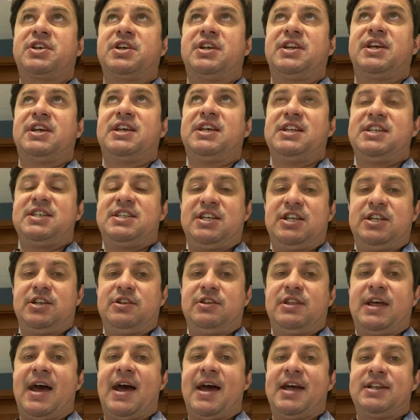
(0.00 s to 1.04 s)
going to continue
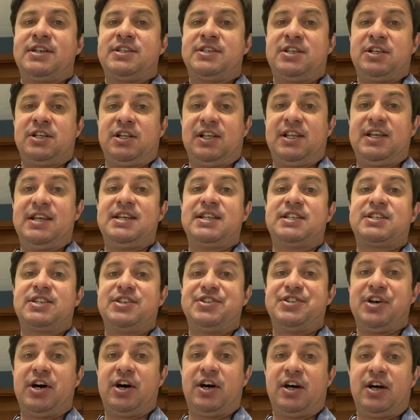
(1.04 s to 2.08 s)
that until it's
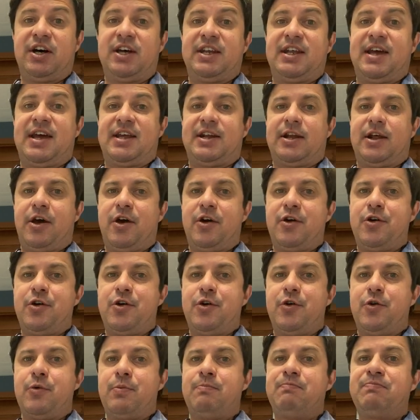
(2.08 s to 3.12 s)
done at
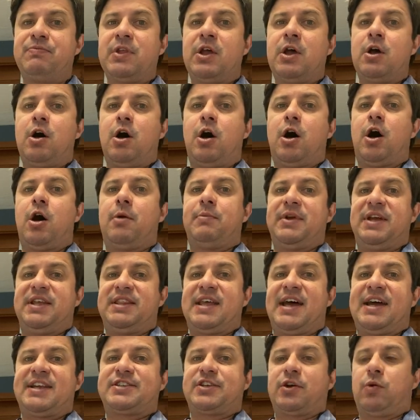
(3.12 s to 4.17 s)
home, and
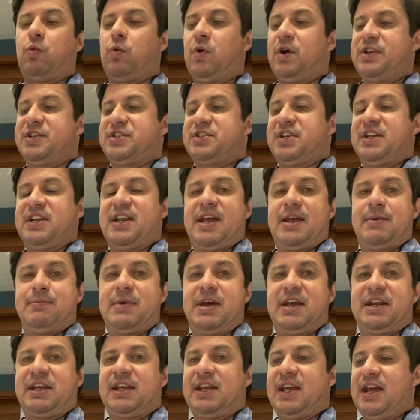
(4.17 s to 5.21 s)
that's a once-a-day
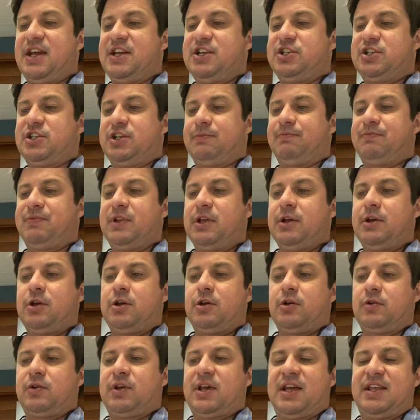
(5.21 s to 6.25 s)
medication.
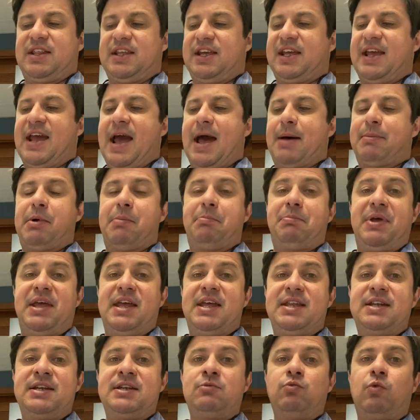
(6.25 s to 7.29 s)
Okay, the
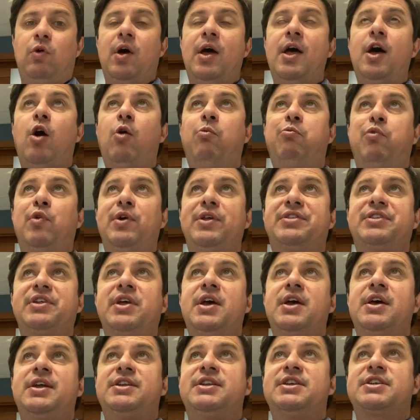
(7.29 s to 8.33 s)
gabapentin will help with
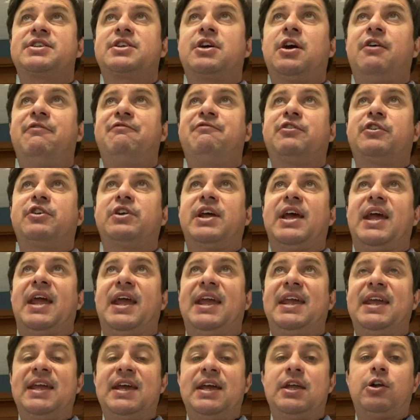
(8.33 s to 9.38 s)
discomfort
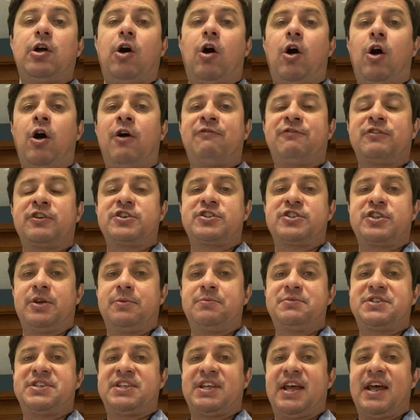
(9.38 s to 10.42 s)
and offer
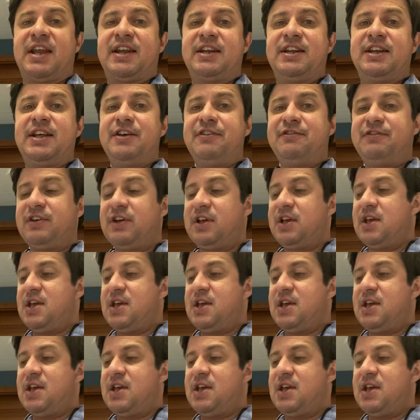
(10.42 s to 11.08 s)
some sedative.